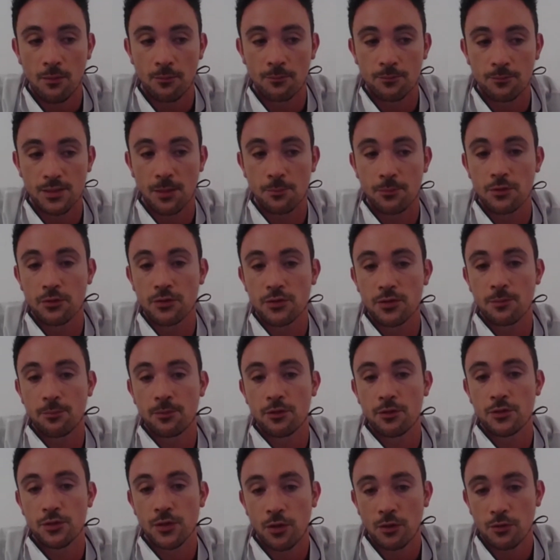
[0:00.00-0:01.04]

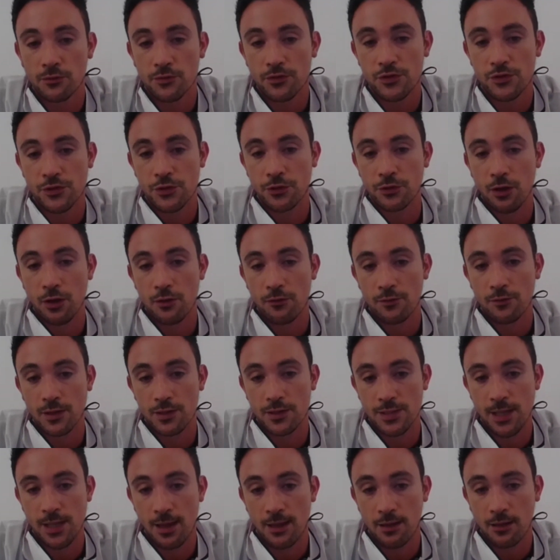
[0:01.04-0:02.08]

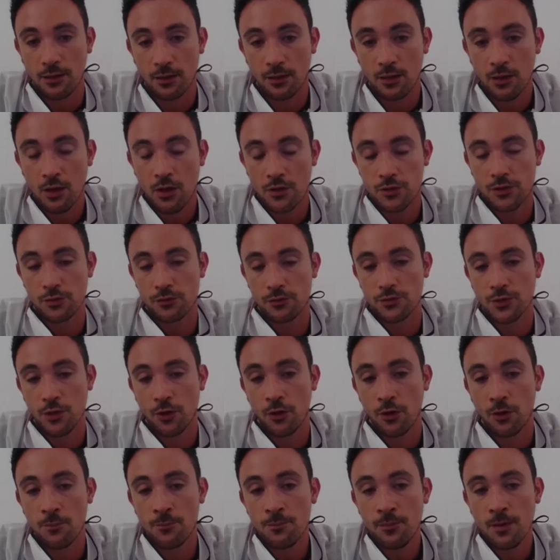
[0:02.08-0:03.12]

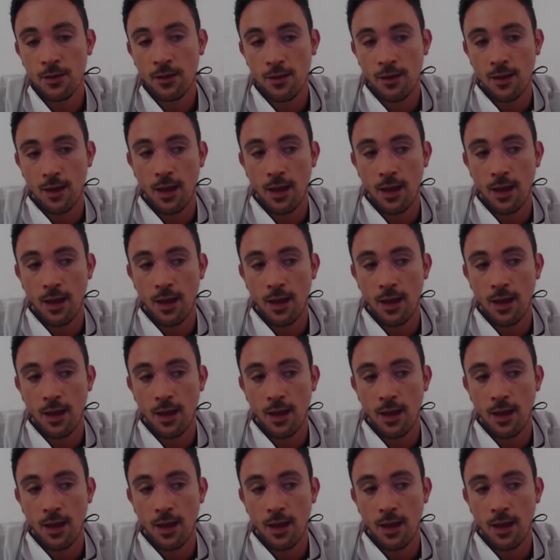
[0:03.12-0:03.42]
www.sonoviatech.com.